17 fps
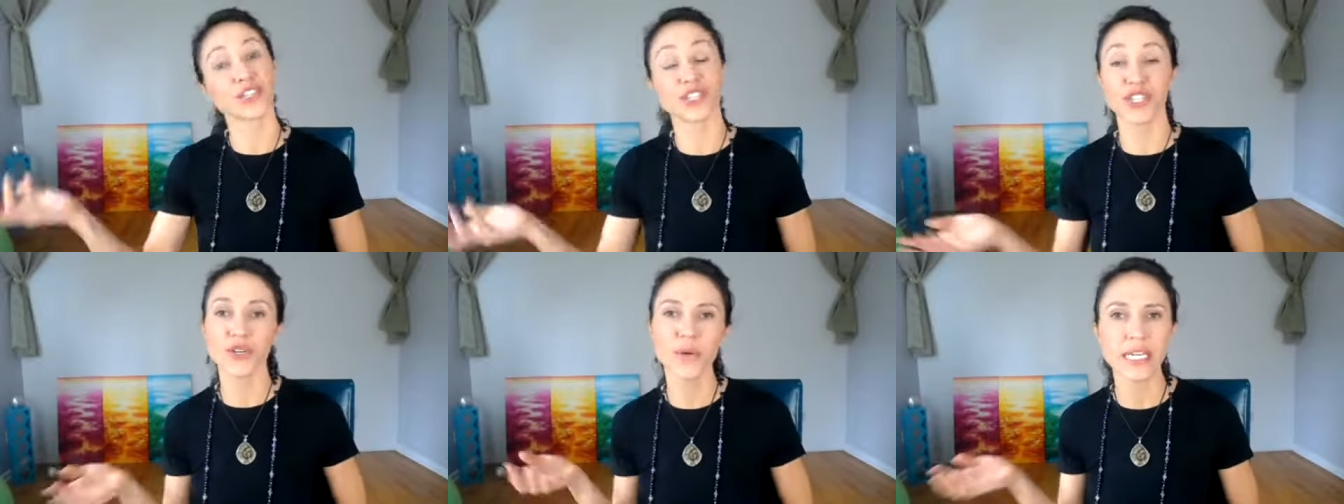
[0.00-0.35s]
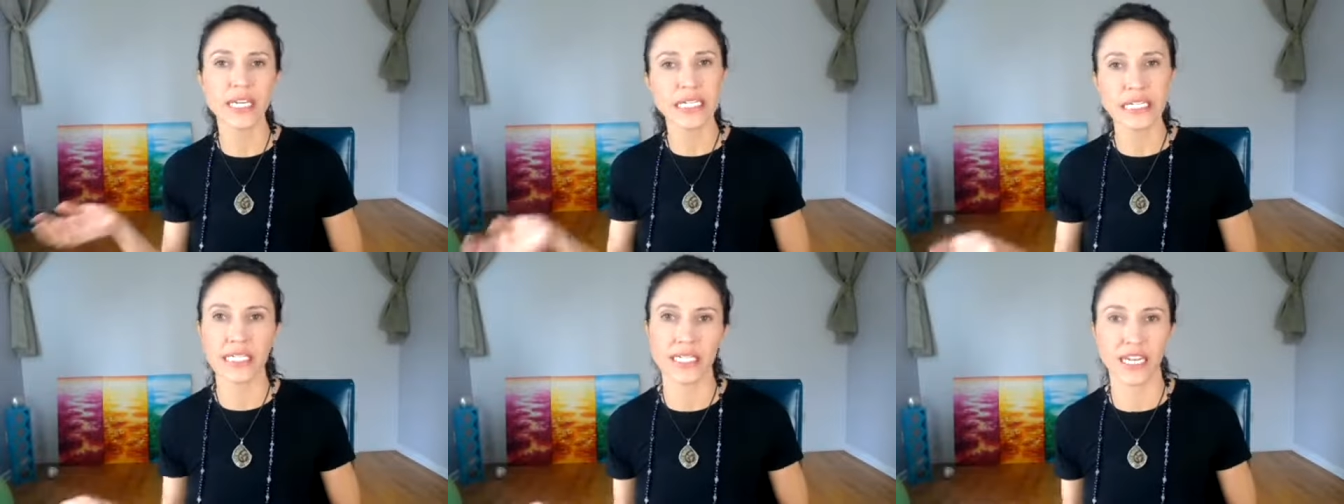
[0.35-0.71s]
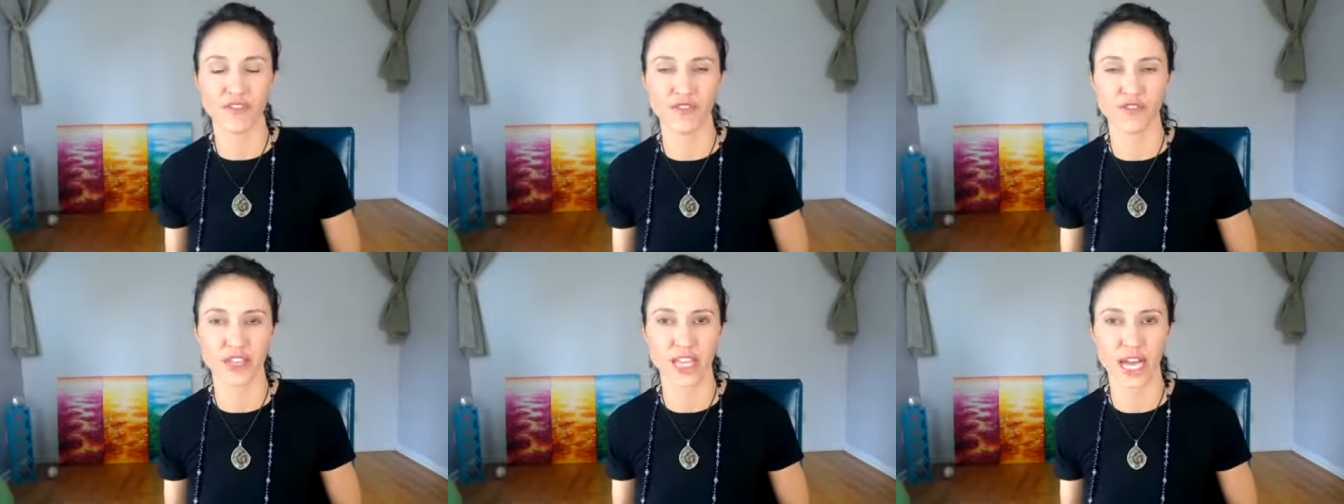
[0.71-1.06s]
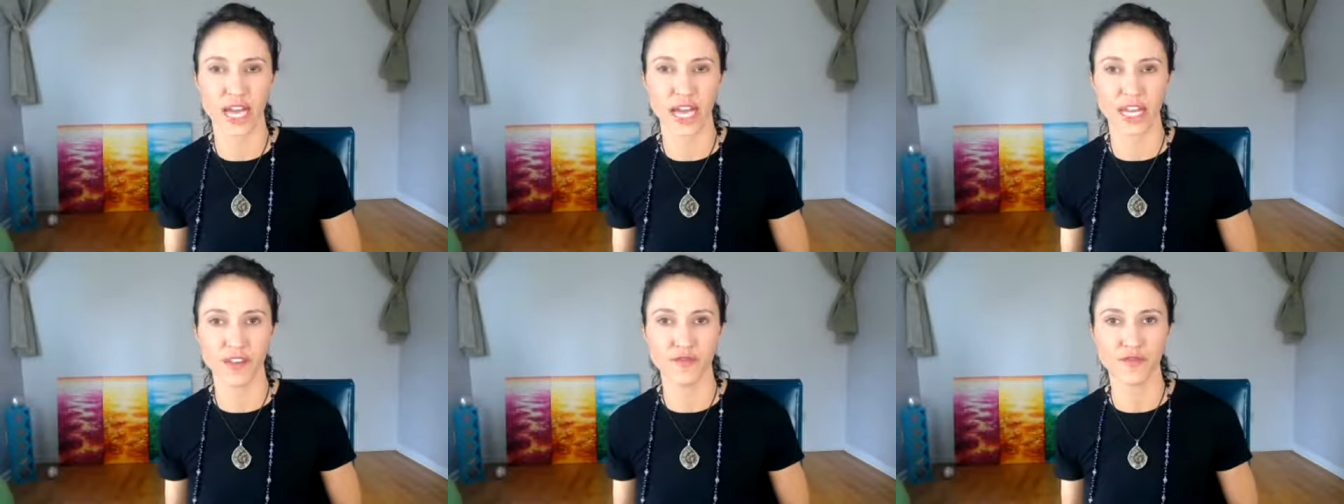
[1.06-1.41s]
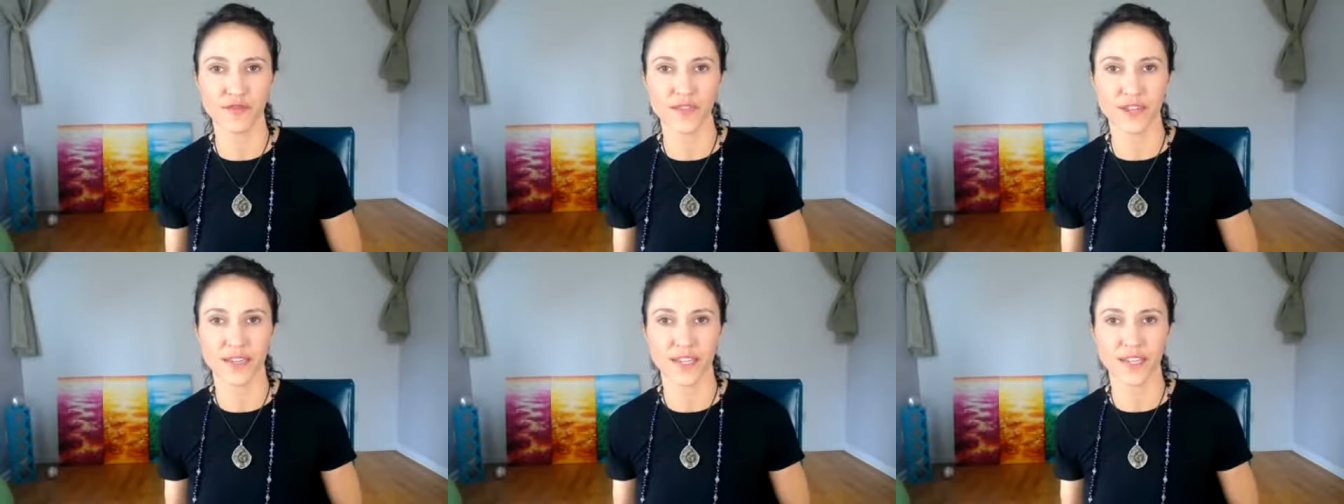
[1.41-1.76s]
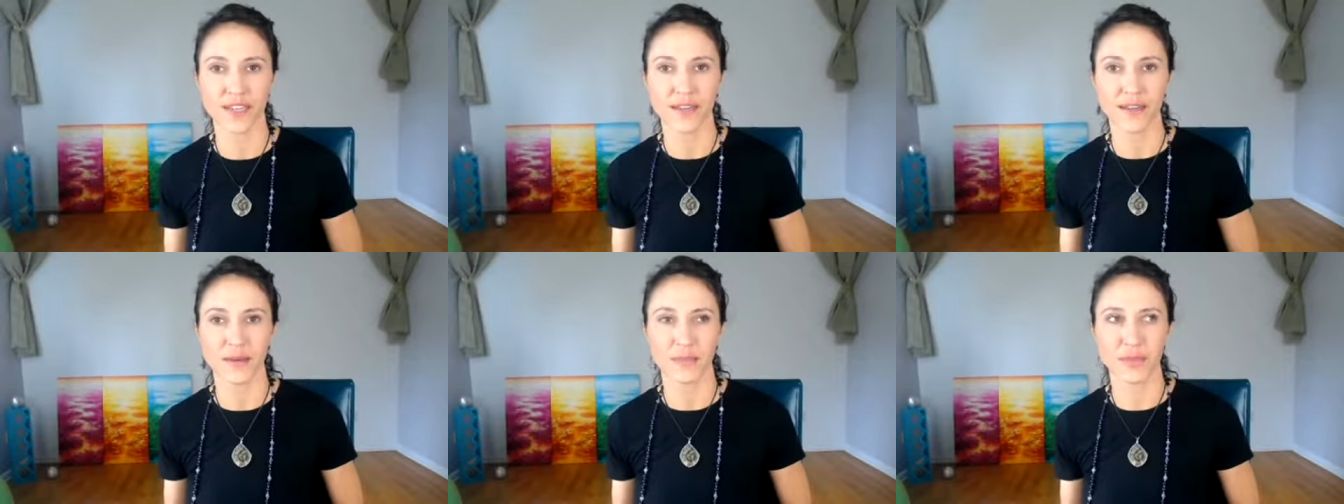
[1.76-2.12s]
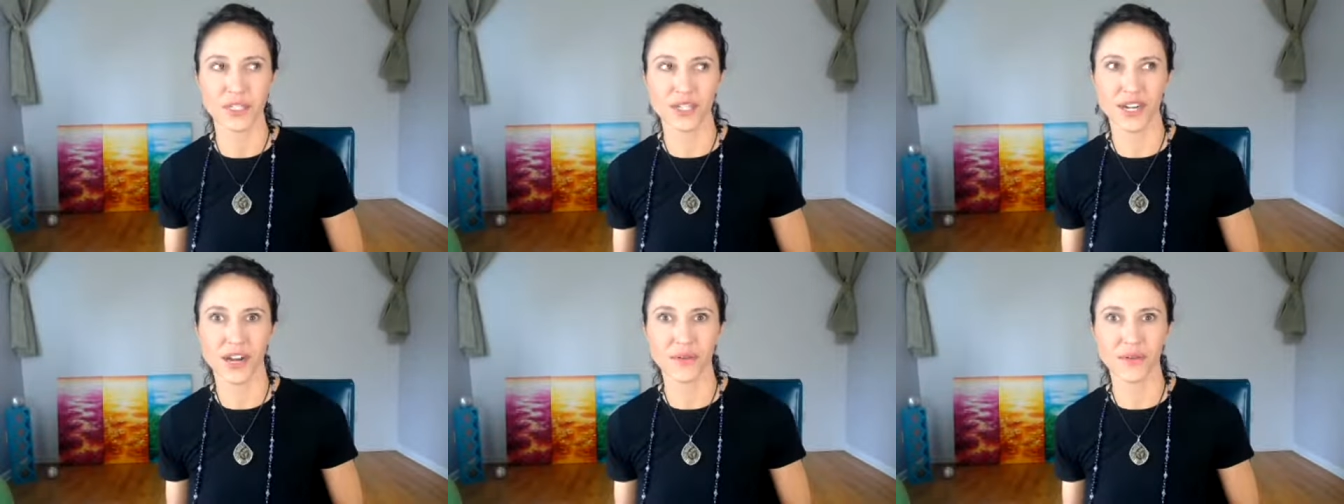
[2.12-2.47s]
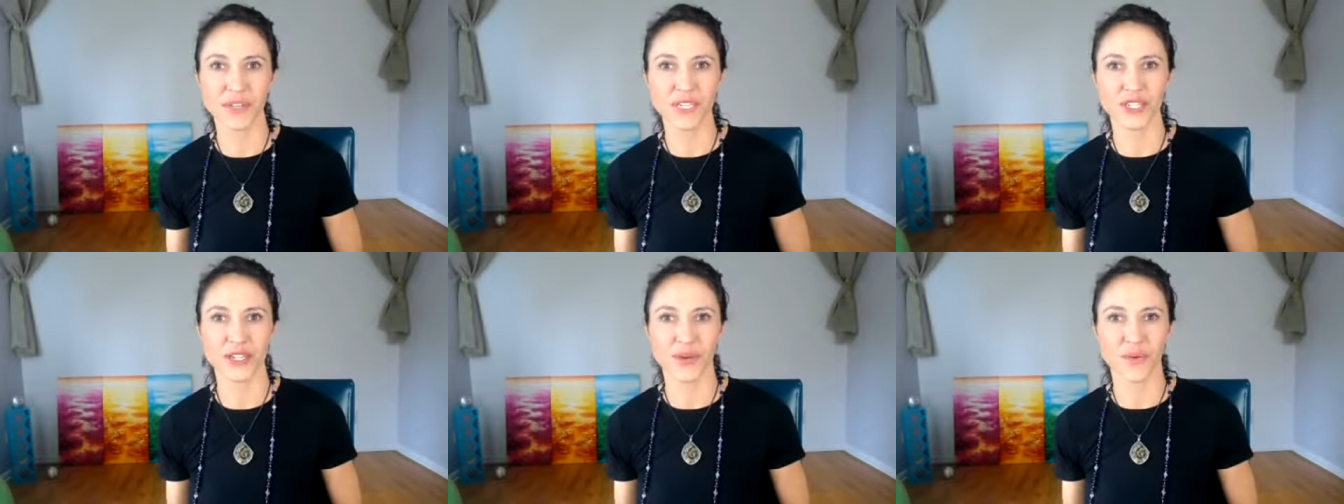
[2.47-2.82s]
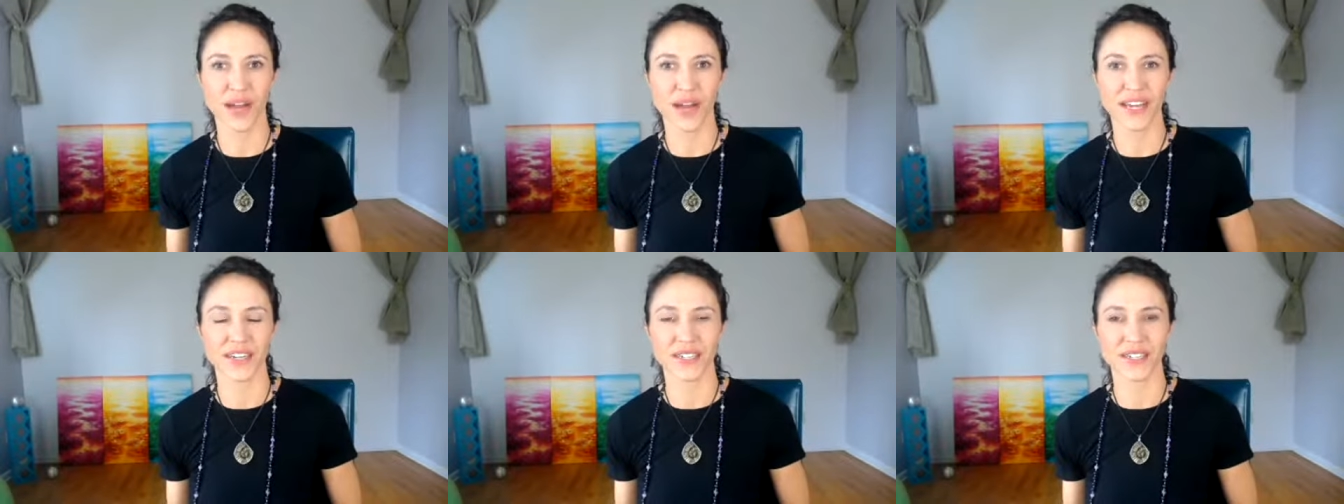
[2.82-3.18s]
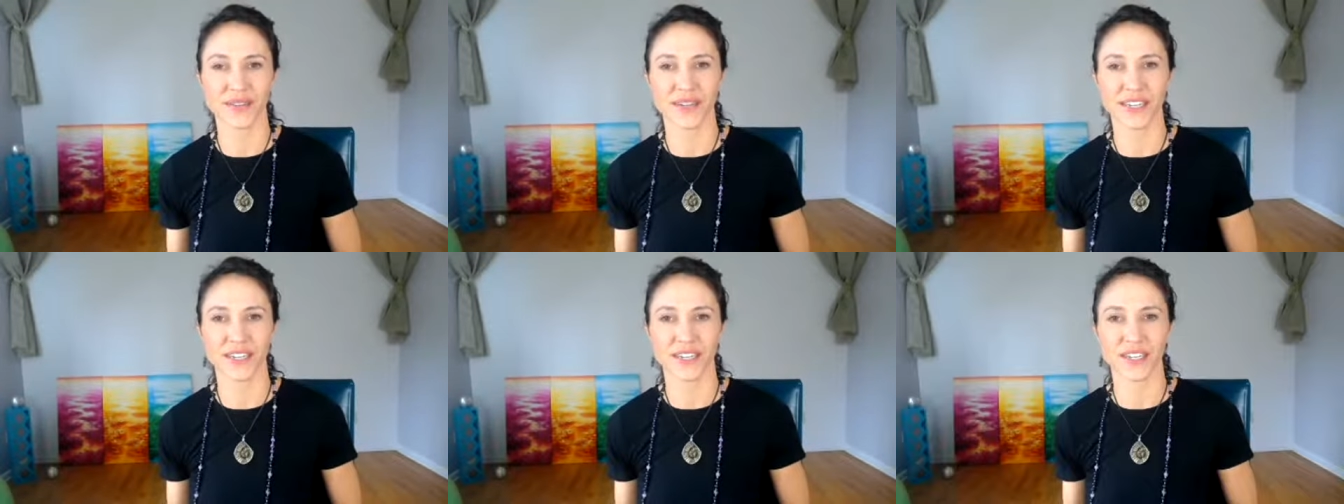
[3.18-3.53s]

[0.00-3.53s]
doing stuff in life, but you're not really sure why you're doing it.